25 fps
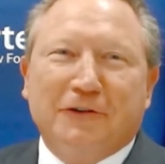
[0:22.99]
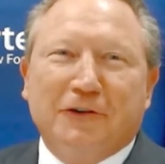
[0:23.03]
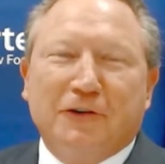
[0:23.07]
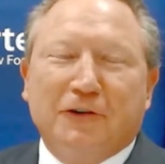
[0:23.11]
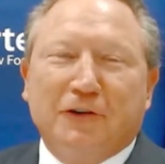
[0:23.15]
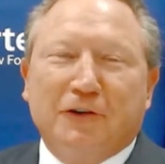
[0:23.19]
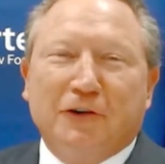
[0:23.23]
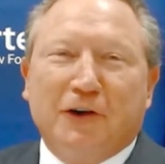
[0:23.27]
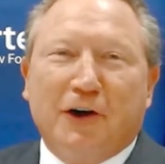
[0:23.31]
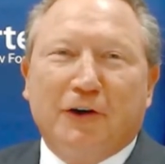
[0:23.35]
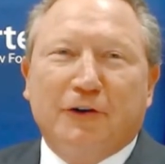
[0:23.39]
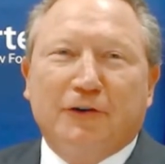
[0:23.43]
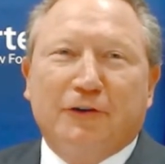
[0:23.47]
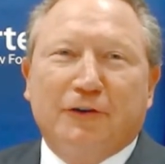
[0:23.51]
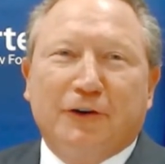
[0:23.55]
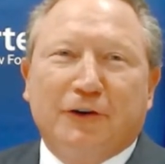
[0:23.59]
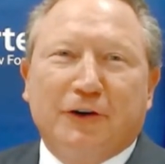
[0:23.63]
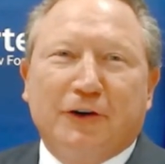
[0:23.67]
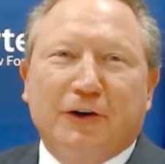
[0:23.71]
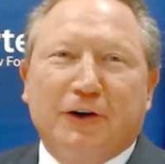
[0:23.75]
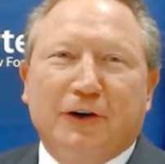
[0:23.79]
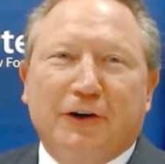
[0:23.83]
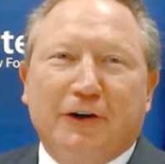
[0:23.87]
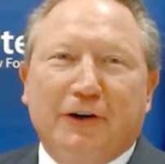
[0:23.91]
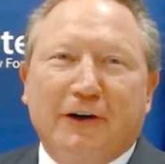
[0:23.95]
known
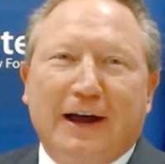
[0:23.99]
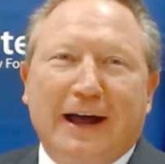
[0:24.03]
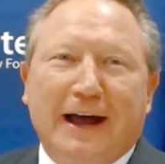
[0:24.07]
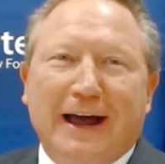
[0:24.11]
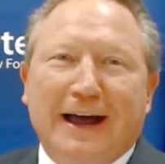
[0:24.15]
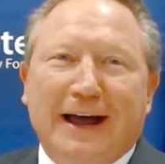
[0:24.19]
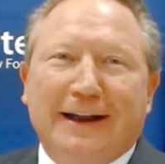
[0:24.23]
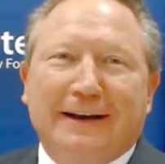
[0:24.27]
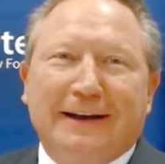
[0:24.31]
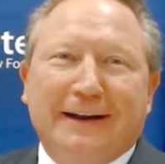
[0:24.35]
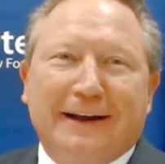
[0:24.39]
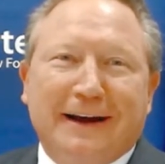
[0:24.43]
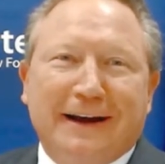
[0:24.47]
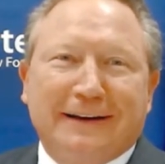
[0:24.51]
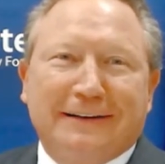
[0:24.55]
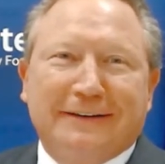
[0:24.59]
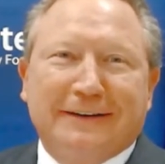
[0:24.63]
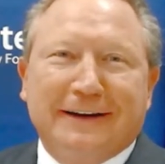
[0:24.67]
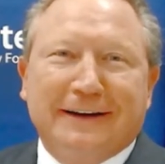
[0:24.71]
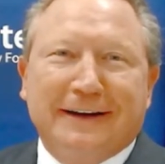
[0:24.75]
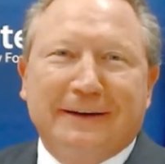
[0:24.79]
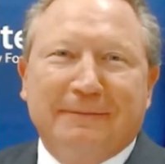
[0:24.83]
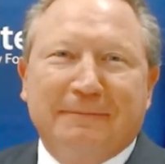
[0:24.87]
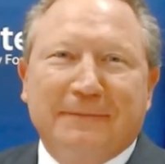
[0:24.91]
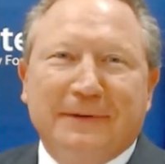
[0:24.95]
to her and our
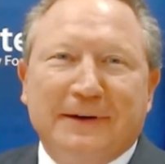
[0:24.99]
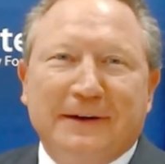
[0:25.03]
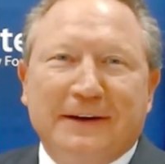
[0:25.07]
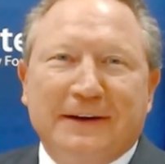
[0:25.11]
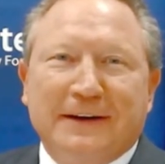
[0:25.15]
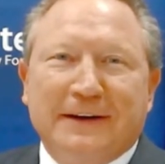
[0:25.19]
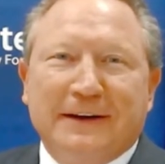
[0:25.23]
team.